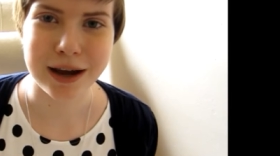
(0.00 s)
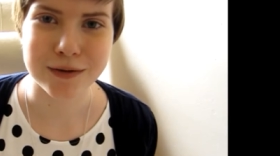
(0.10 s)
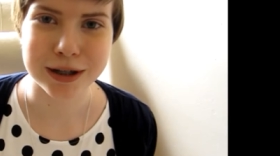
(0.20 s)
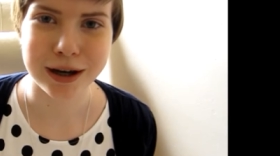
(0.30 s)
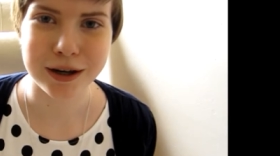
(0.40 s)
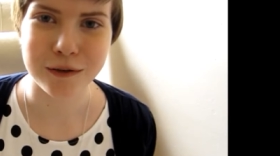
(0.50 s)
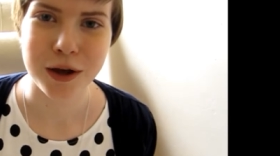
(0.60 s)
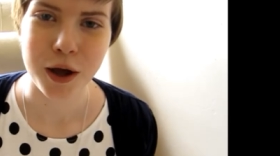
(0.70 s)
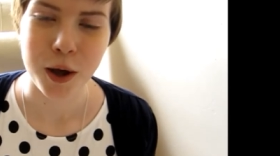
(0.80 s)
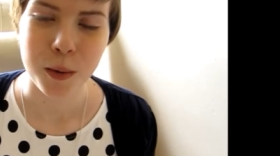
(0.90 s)
have to kind of
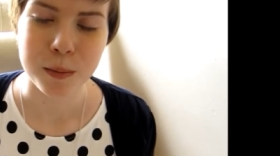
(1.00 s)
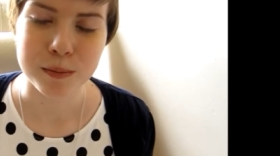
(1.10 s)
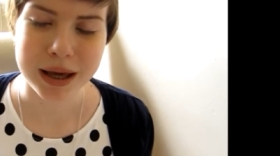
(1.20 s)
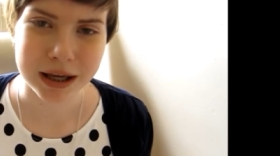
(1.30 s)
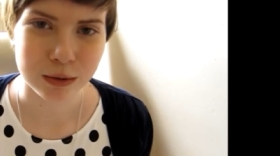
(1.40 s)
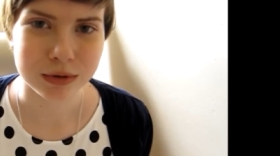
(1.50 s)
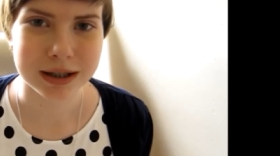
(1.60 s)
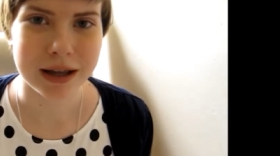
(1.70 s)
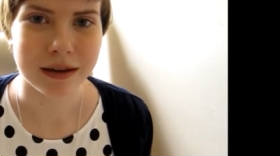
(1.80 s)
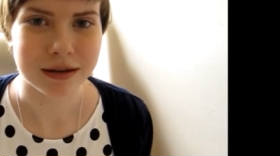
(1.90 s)
make it all
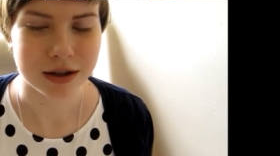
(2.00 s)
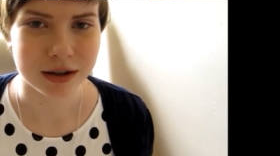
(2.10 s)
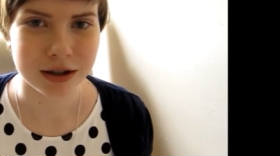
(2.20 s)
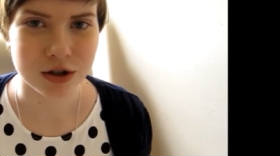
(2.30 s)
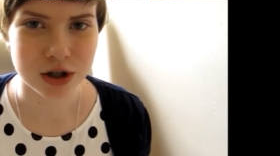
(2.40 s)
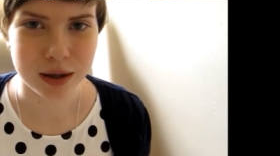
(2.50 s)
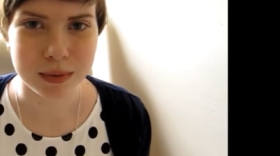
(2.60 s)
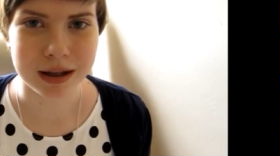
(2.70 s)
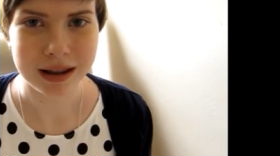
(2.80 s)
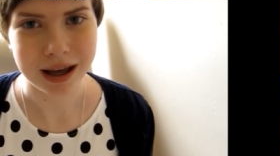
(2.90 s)
together so that
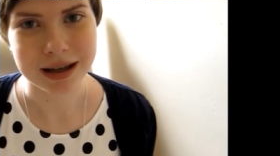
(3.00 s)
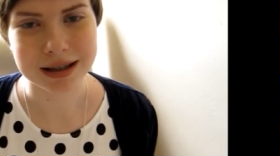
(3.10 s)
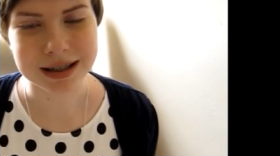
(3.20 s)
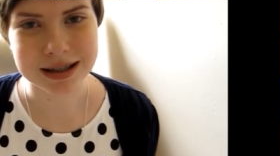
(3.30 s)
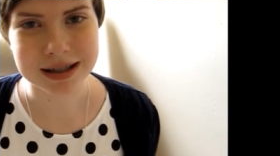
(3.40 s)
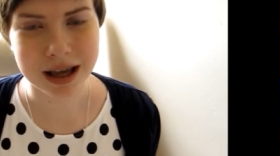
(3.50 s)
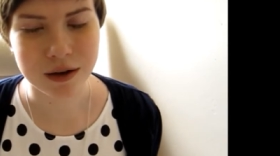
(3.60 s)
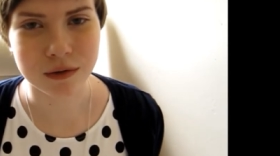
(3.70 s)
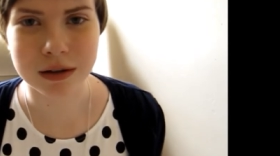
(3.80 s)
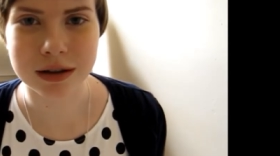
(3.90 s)
Jamie in the end is
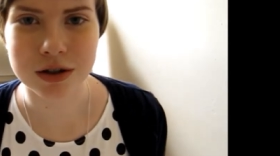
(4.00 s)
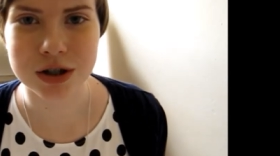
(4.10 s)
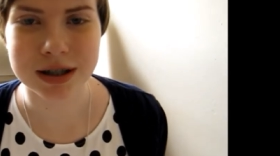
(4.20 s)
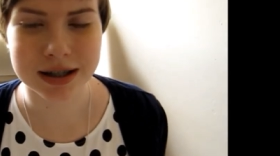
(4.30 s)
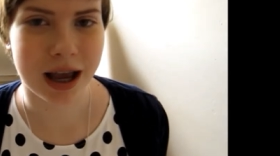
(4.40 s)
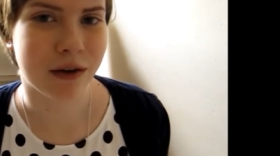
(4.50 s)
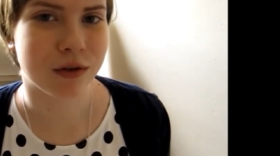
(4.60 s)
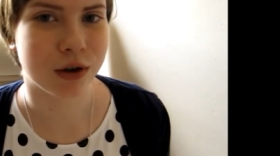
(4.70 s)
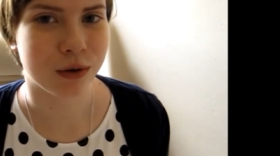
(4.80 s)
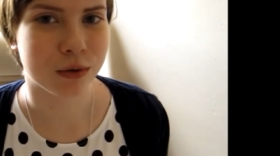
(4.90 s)
safe and that she doesn't have
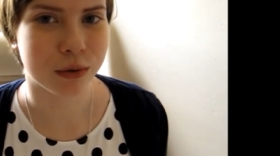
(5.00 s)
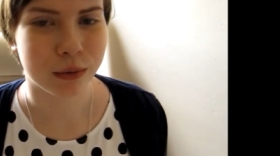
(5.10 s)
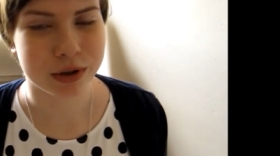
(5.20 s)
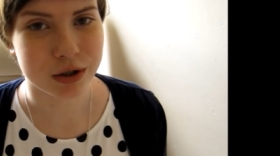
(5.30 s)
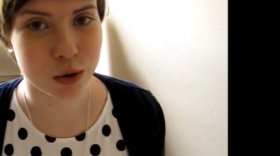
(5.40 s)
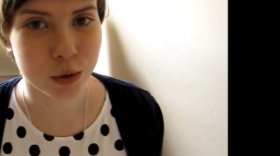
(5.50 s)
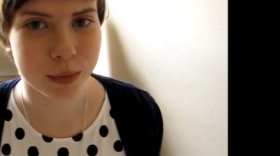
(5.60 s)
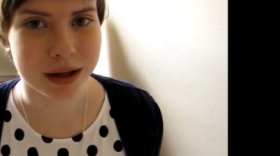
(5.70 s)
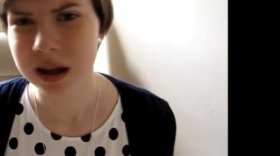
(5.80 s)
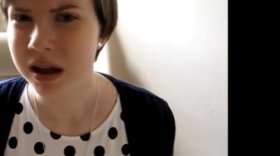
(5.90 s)
to go through all this
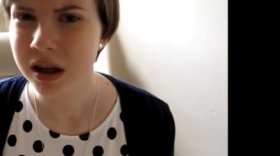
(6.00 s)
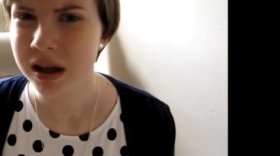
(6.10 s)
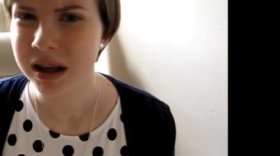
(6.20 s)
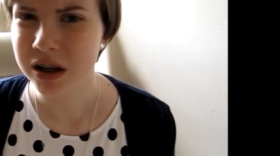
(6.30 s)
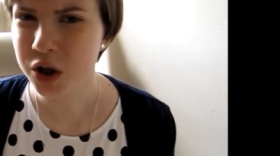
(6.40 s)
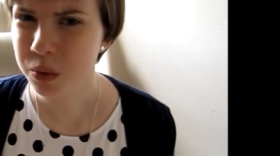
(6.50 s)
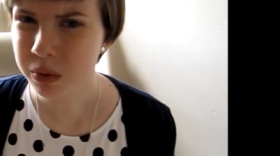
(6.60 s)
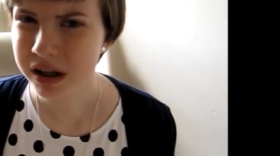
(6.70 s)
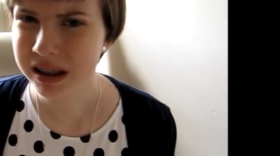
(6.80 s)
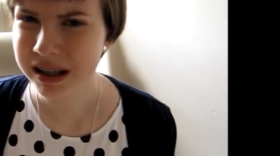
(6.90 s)
torment.
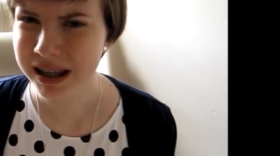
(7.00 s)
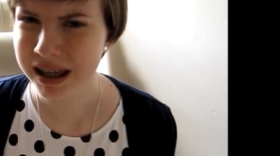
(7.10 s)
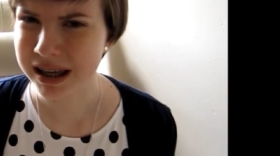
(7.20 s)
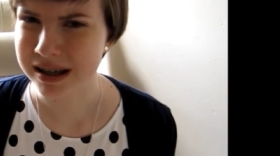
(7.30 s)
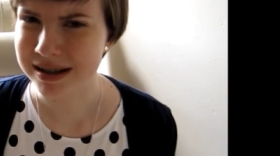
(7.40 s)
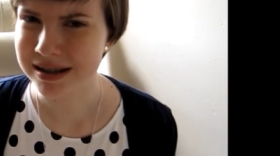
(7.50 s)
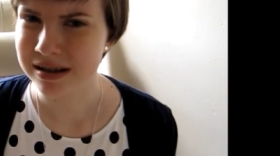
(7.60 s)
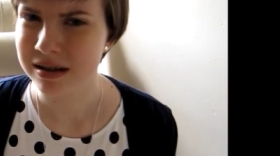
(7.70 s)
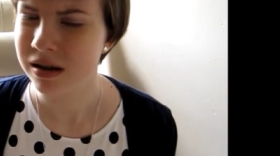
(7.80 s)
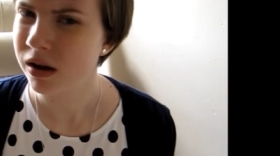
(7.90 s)
Luke and the
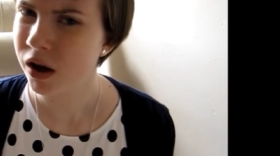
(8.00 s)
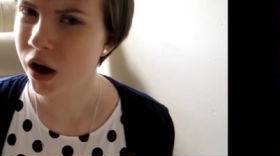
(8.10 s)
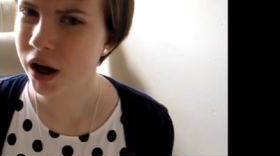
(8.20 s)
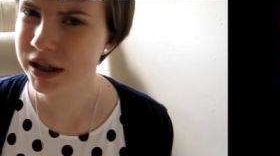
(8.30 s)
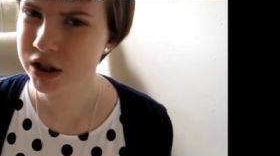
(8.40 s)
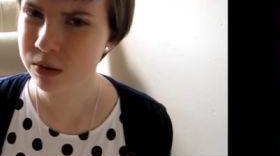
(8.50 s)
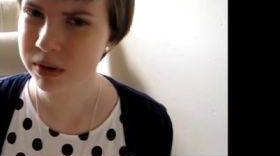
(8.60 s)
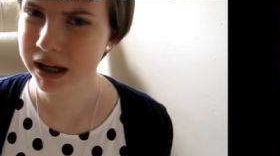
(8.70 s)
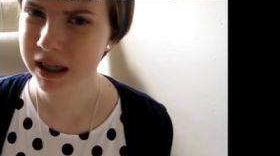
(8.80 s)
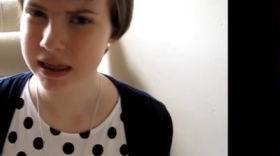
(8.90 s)
ears. I
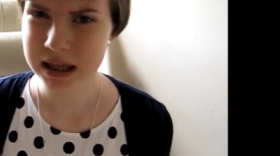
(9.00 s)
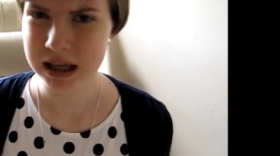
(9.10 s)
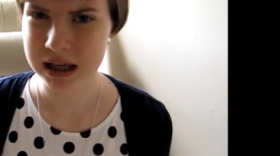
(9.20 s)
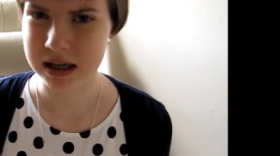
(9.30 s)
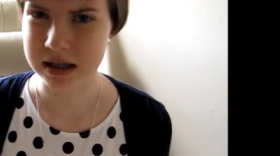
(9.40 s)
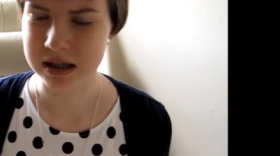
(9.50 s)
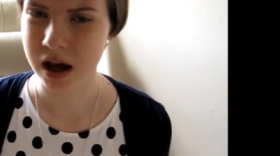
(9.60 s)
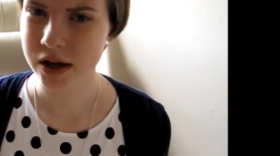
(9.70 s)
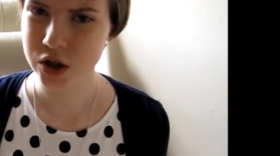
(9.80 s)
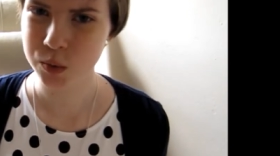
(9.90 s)
don't get the ears.
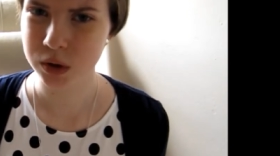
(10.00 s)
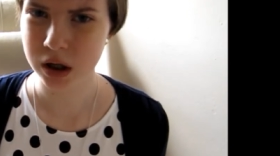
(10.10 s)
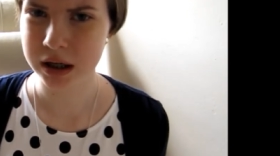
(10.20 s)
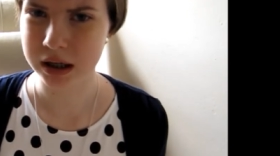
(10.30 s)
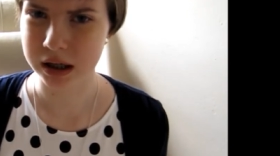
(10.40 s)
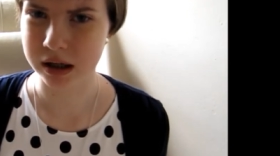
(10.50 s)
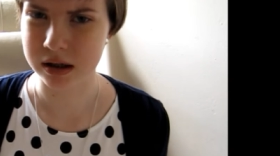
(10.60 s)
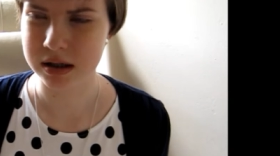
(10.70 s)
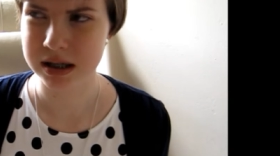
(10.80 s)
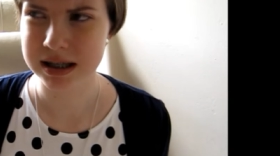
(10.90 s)
I don't like
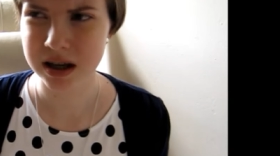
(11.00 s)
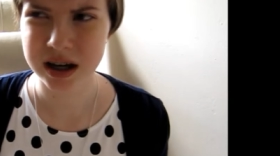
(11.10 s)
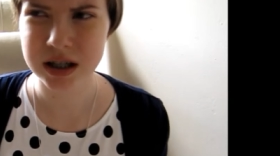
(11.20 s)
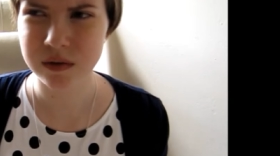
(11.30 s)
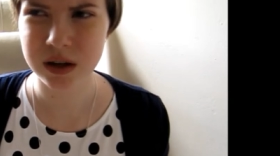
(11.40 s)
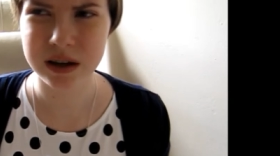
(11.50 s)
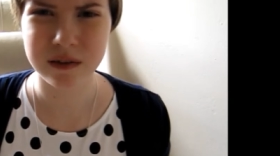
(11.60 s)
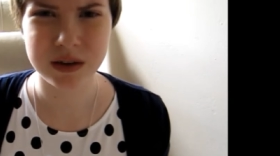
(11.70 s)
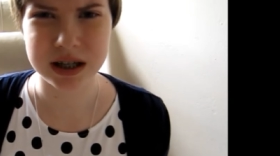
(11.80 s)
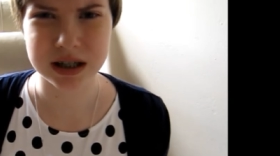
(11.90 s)
ears. It's kind of like
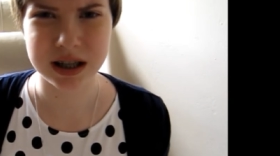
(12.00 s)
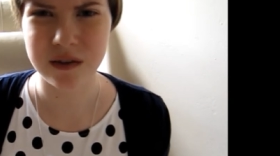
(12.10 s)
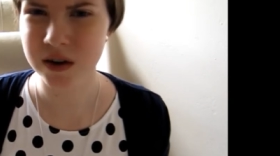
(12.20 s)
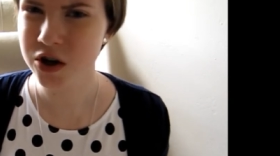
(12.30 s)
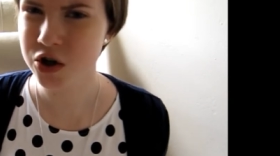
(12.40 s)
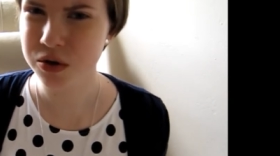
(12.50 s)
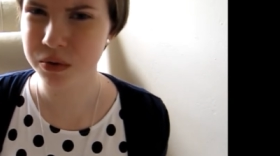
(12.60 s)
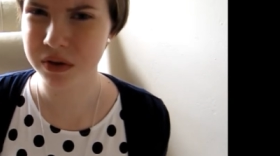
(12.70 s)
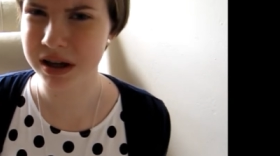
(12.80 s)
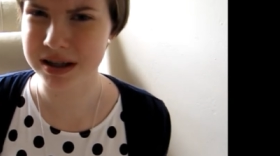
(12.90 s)
feet. They're
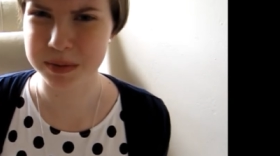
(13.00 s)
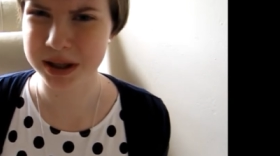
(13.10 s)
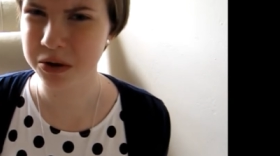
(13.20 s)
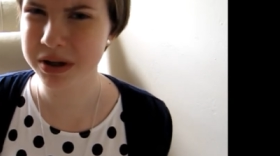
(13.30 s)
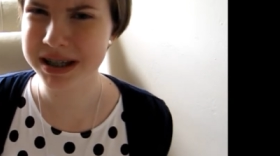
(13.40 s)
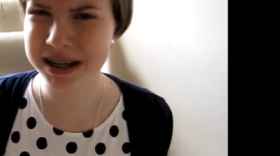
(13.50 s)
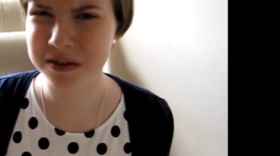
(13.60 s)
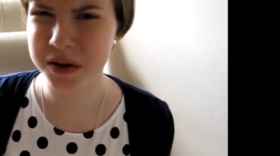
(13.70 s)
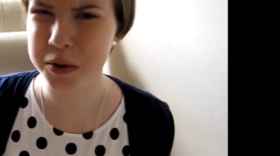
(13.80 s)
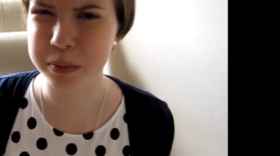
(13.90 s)
functional things, but they're not
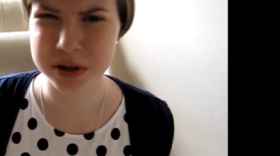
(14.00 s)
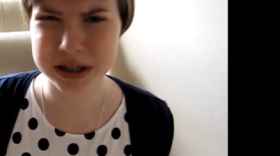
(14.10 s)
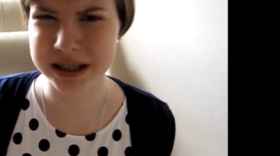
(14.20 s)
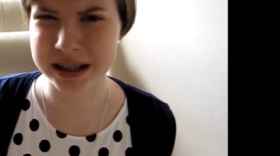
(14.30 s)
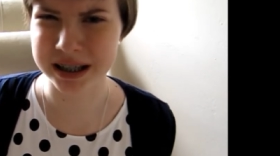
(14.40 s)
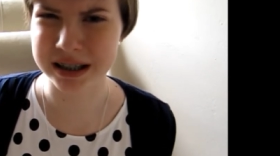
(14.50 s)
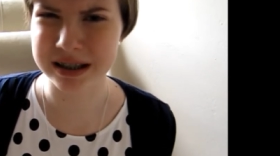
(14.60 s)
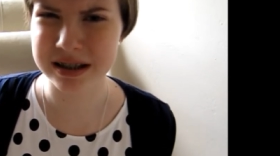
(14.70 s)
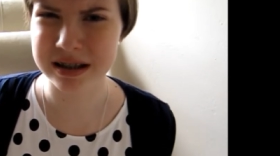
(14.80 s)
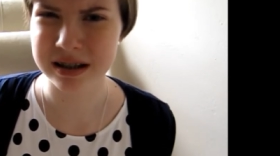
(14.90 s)
exactly very pretty
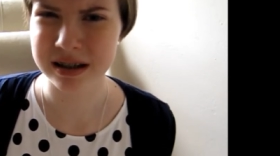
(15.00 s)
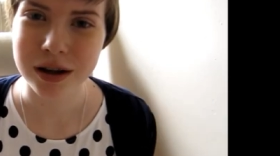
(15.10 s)
things.